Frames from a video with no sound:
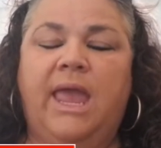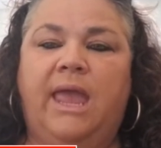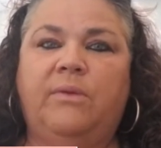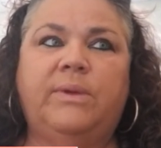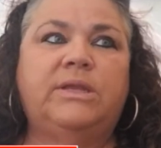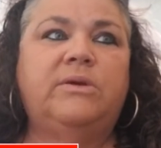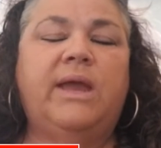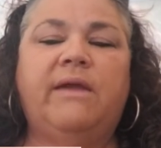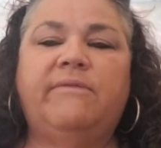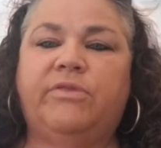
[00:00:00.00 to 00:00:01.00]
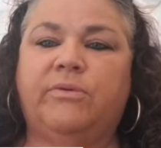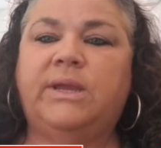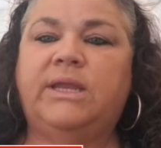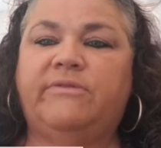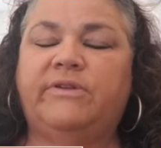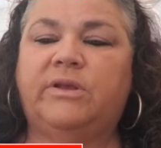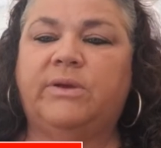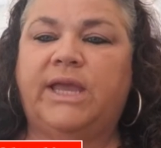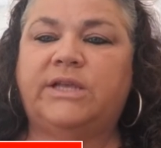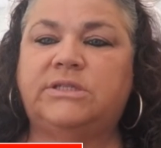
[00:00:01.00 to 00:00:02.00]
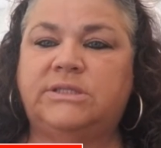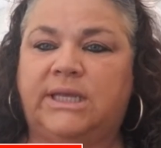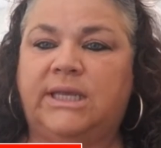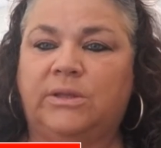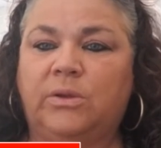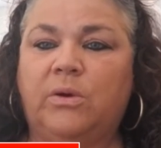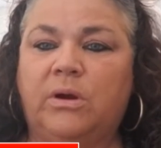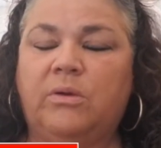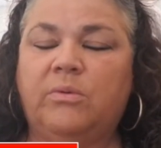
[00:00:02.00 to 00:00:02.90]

And we do have three different locations in Laurel